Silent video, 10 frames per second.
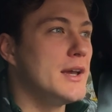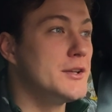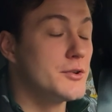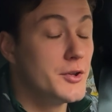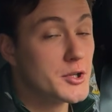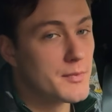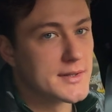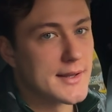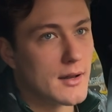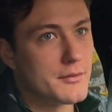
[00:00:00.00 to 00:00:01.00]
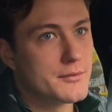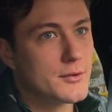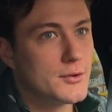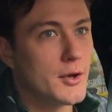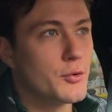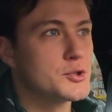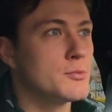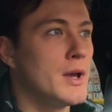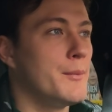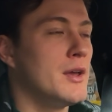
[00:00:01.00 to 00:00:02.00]
introduce myself to those who
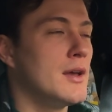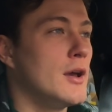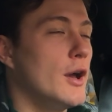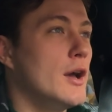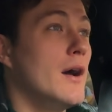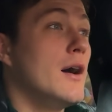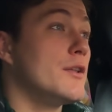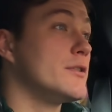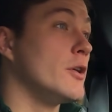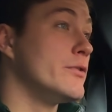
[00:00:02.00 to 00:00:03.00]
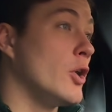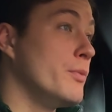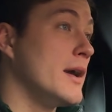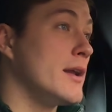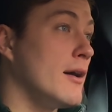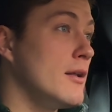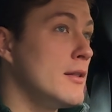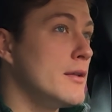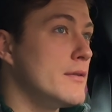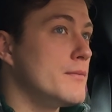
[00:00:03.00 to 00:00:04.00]
maybe don't know me at all
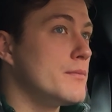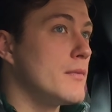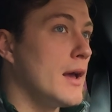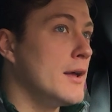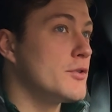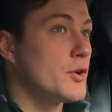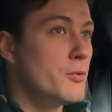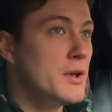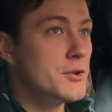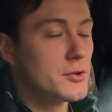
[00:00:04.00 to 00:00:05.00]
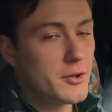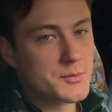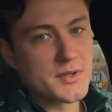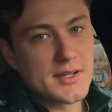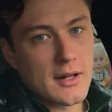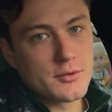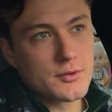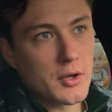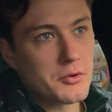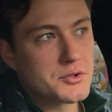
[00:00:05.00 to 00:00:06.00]
and reintroduce myself to
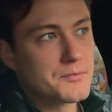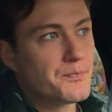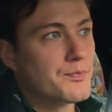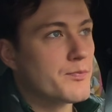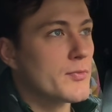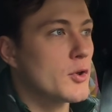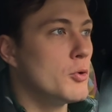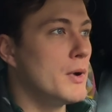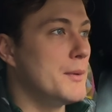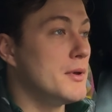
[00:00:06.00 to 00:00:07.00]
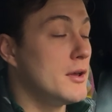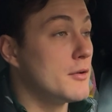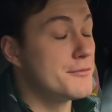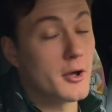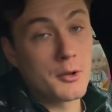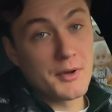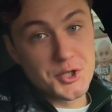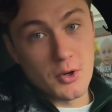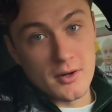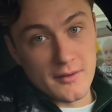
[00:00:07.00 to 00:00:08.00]
those who maybe follow my
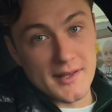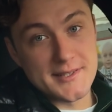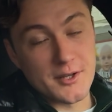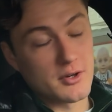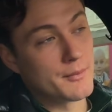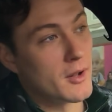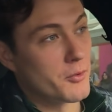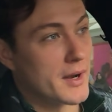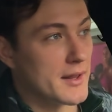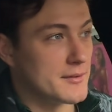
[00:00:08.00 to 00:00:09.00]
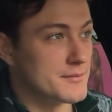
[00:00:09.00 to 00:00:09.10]
journey on Instagram already.